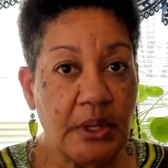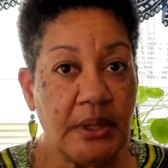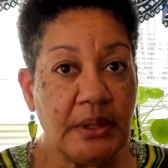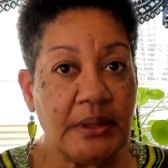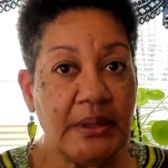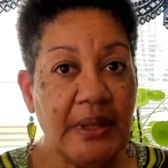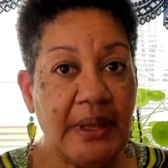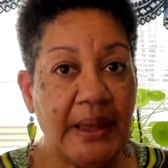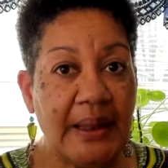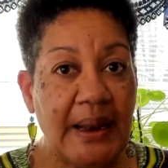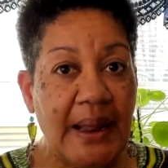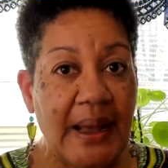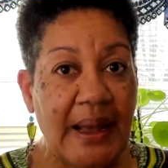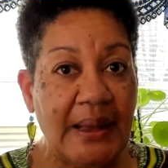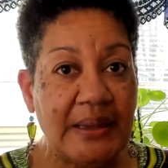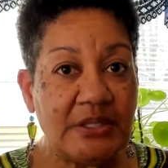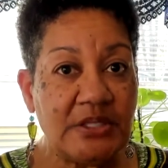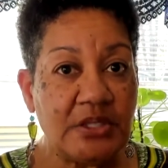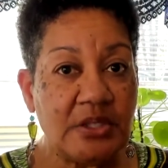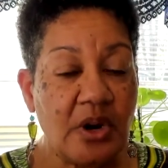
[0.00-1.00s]
that
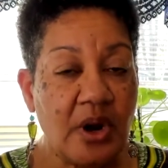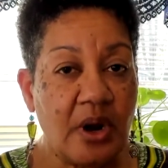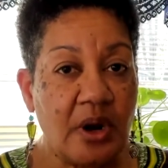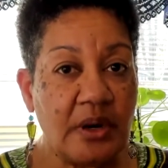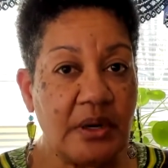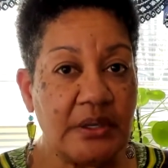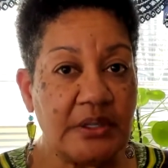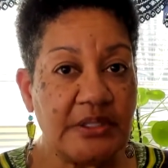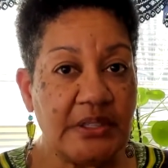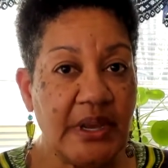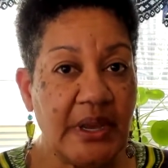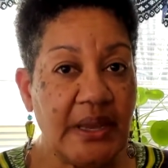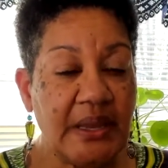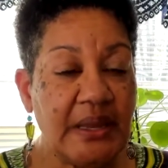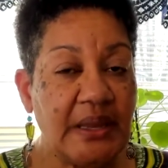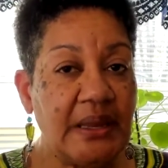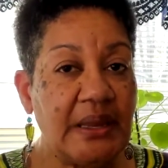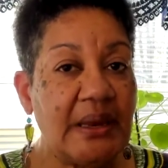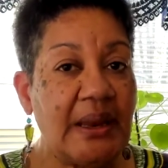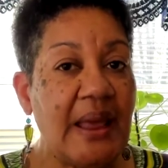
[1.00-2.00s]
I started
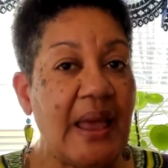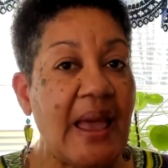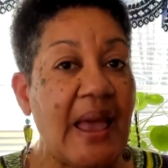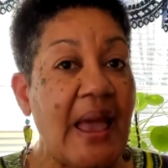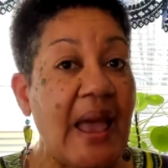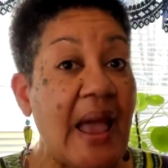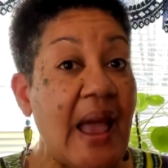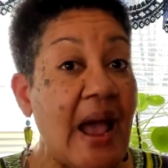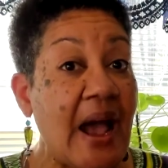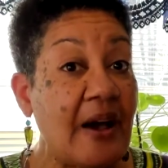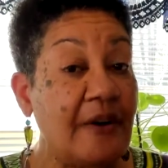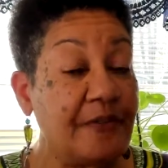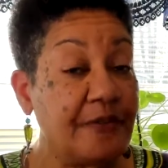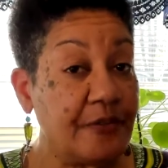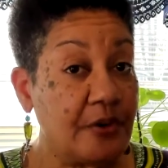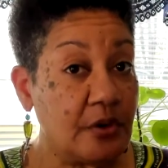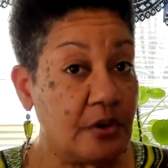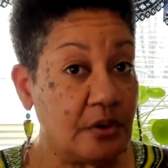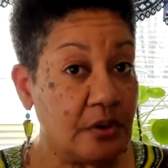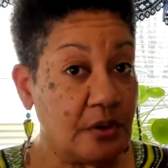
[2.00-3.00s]
taking
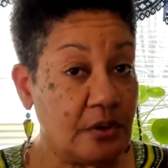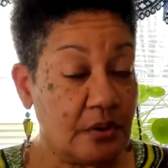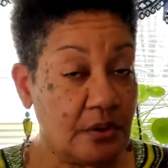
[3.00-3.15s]
after,